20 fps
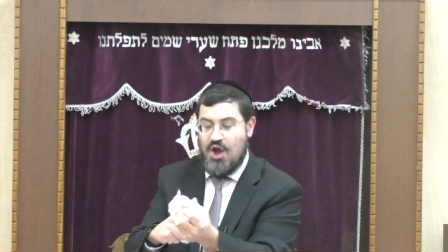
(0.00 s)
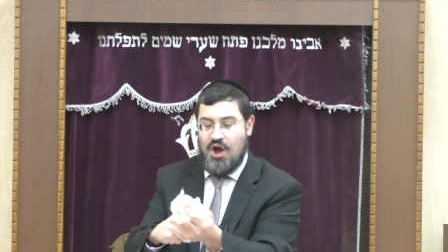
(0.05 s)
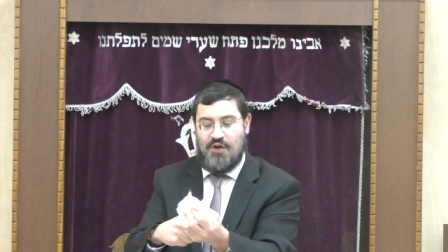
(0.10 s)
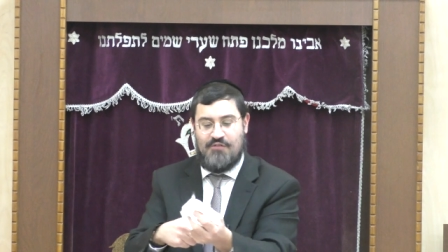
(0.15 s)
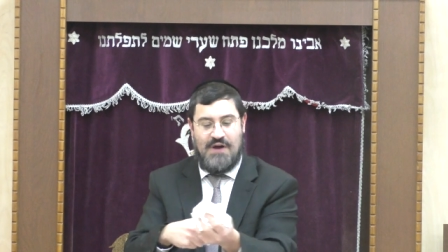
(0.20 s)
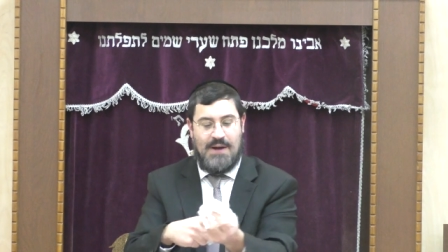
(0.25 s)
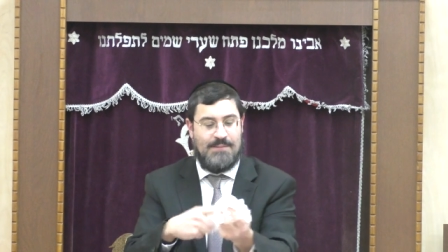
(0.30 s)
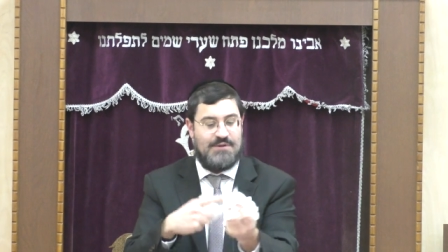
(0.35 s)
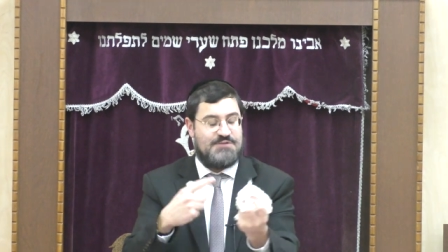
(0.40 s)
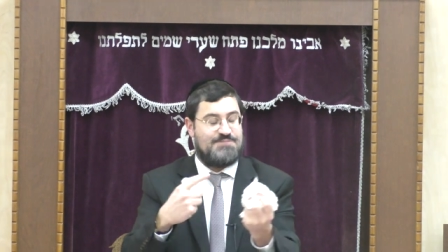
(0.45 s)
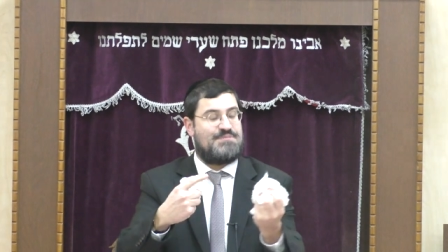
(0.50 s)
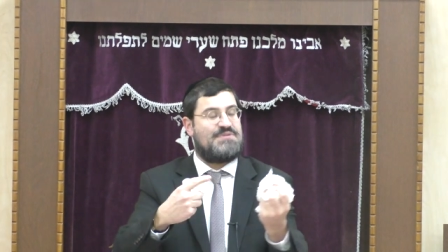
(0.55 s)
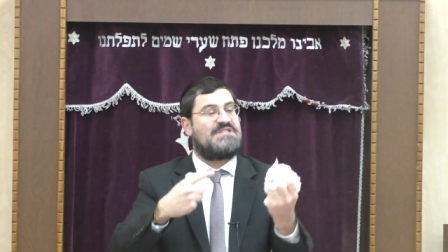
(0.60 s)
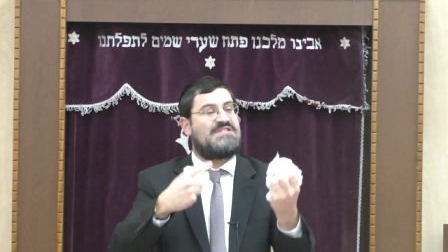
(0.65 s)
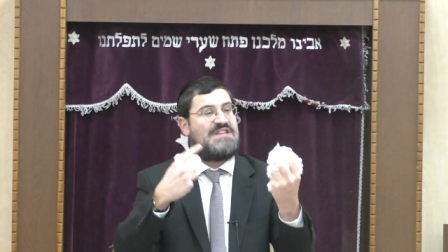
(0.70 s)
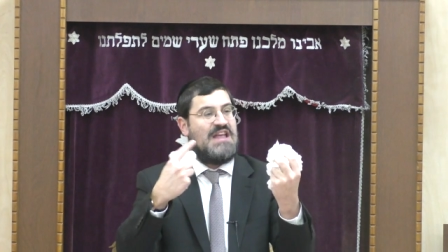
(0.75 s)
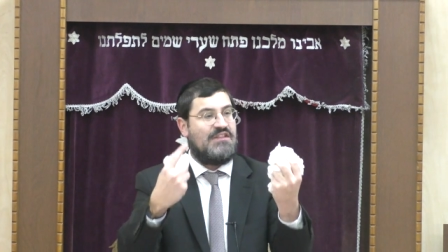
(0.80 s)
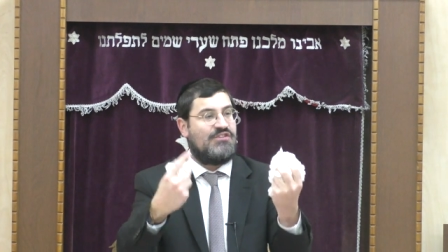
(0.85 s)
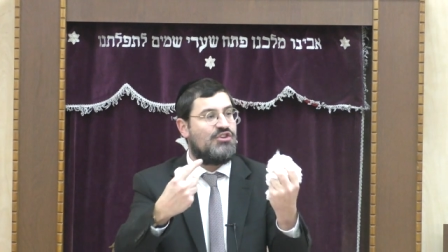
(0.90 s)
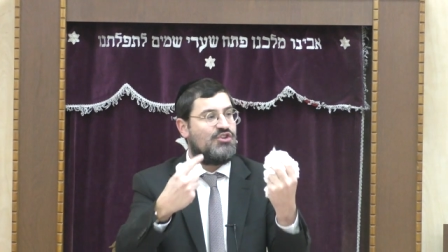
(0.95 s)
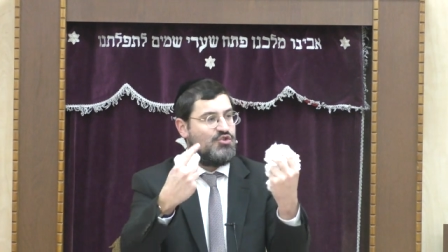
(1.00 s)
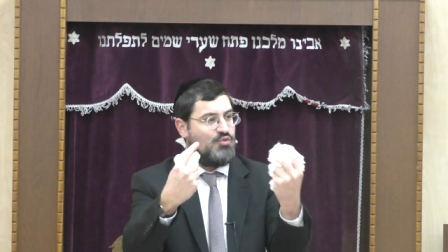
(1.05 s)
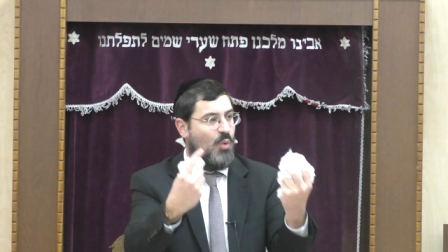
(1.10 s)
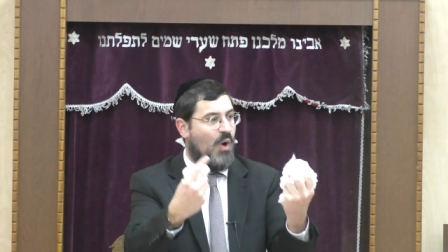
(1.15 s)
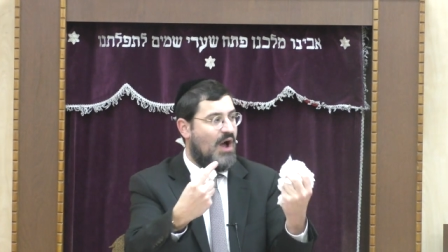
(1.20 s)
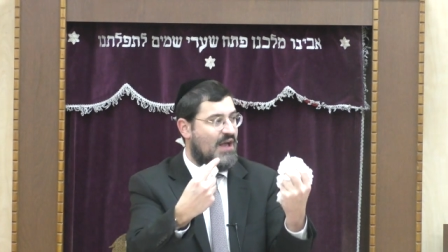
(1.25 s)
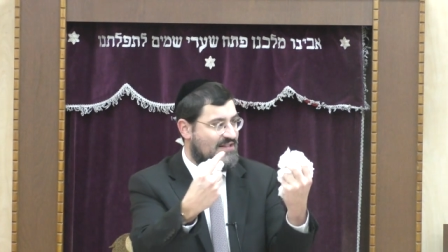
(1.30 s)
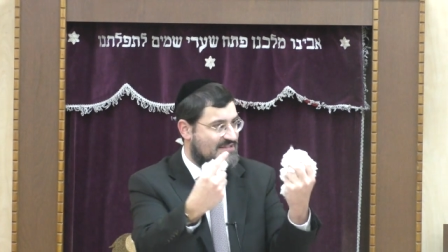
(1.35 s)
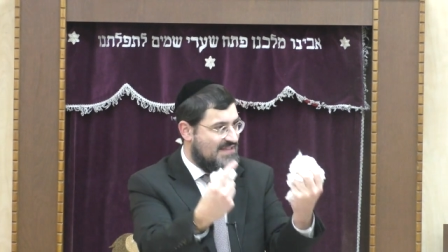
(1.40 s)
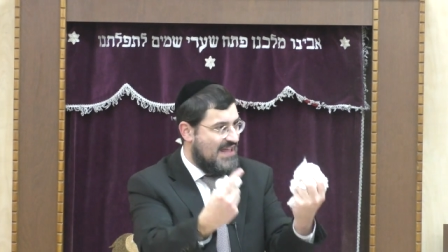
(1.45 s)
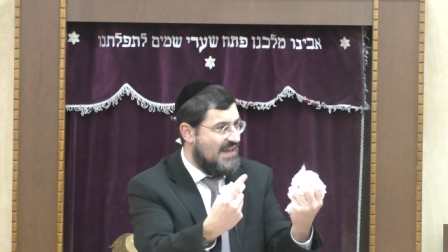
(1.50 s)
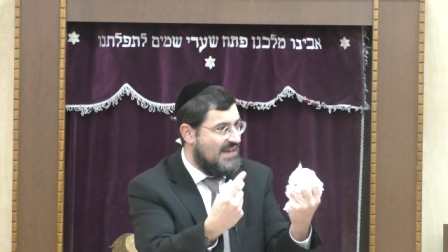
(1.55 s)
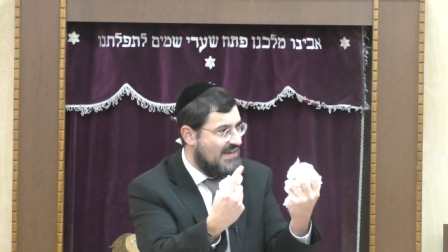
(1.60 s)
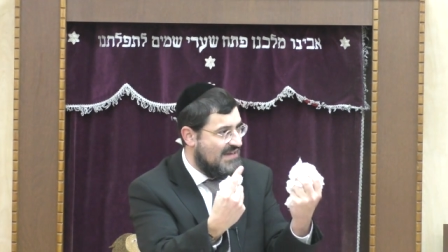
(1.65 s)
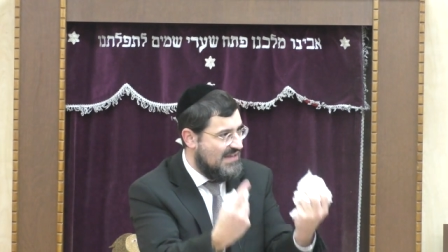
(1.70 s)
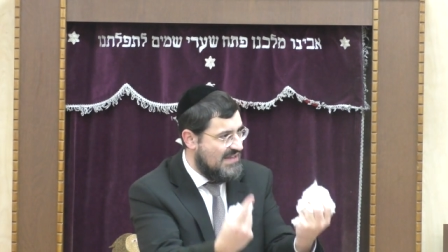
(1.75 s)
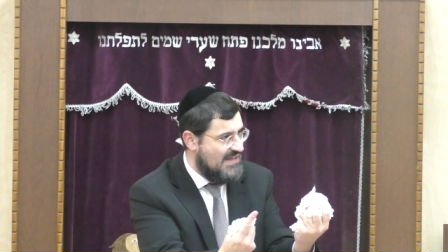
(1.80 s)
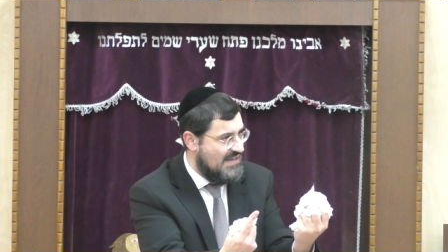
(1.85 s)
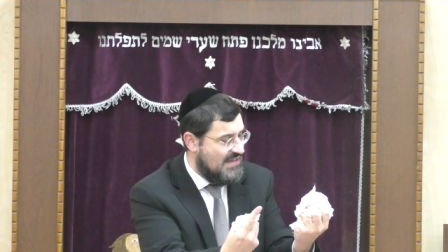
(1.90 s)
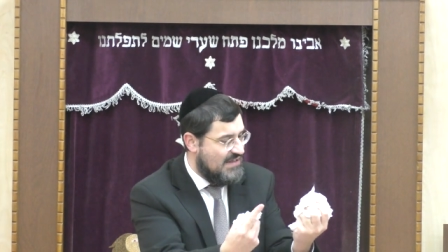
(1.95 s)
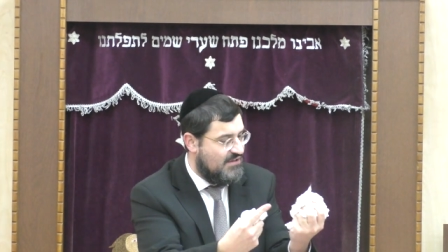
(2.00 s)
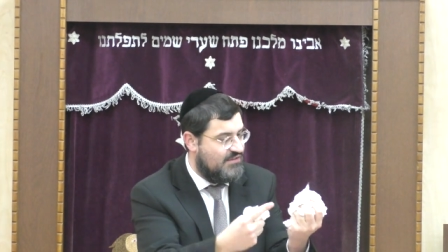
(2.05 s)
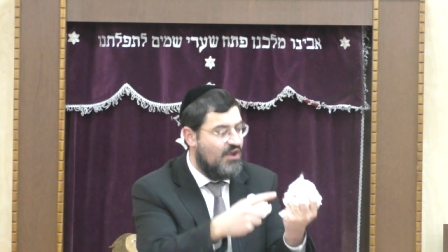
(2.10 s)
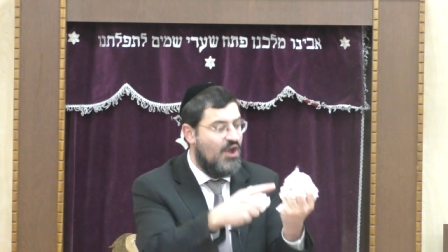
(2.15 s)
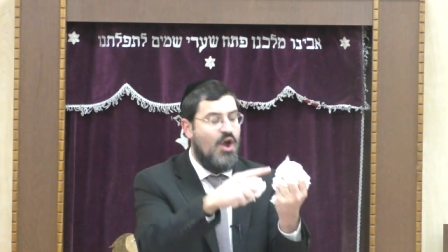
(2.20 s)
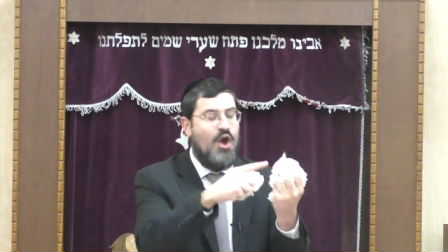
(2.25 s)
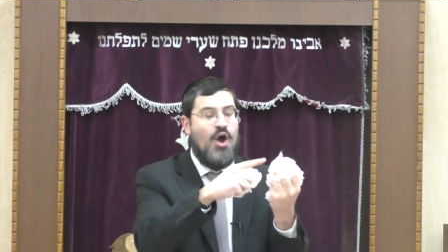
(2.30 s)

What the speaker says: of how much percentage-wise they need